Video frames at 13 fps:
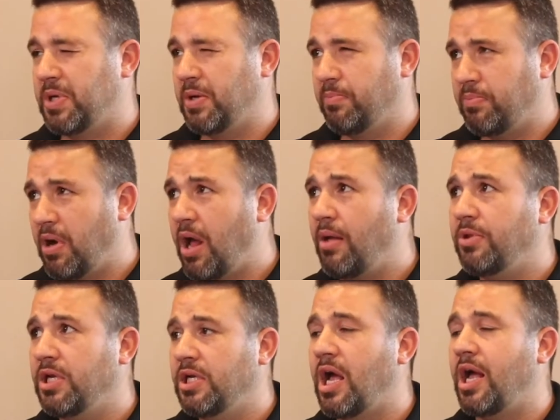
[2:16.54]
could
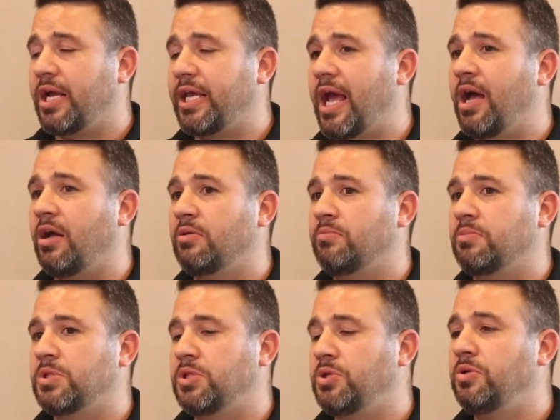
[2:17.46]
probably knock
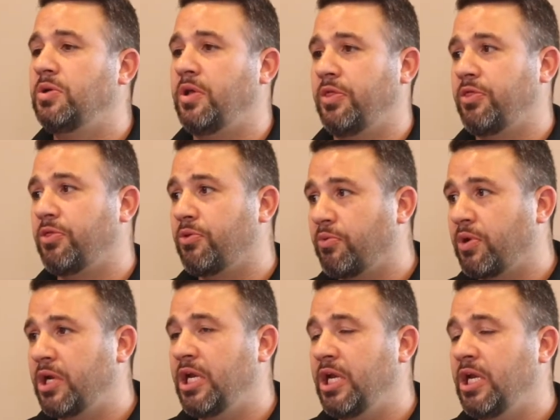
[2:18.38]
out two to
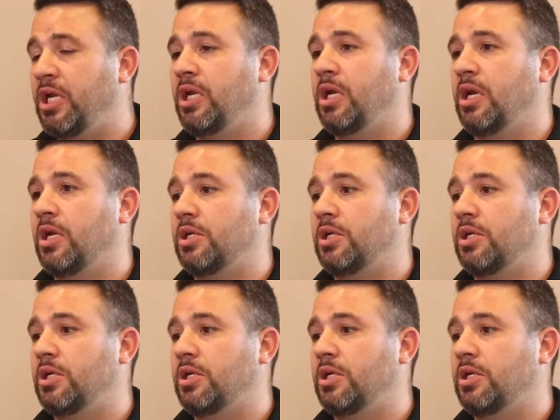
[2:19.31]
three